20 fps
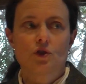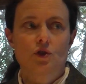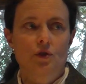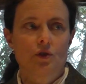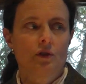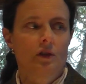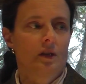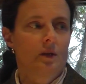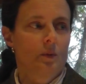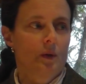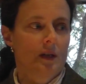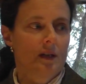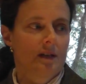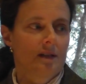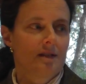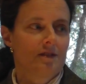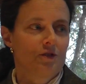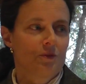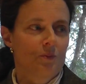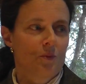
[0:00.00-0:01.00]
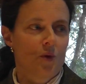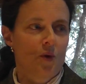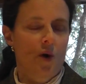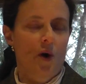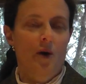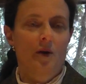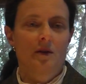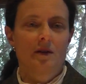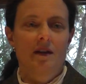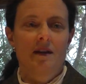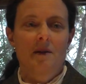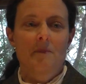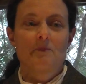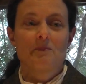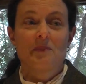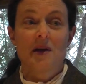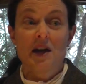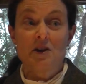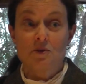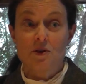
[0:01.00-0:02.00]
Certainly we can do more on
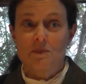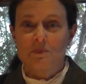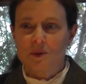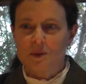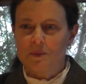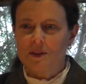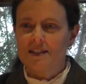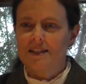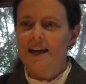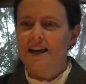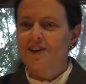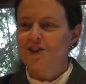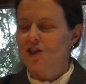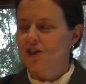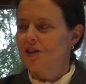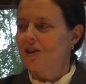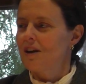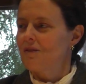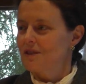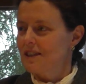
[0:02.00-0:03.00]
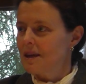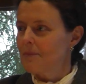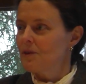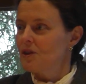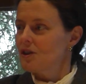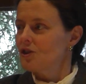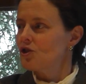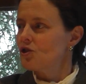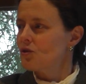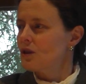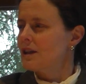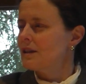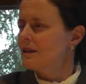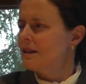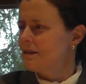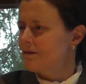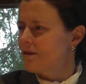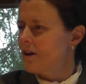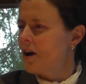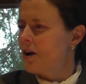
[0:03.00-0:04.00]
better implementation of some of the
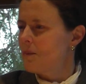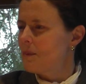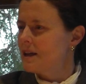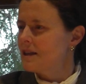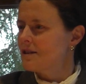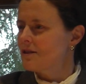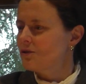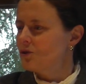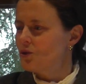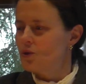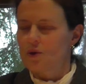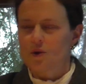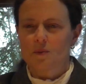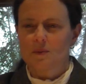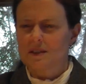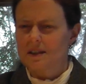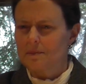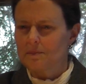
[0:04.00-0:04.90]
strictly environmental norms.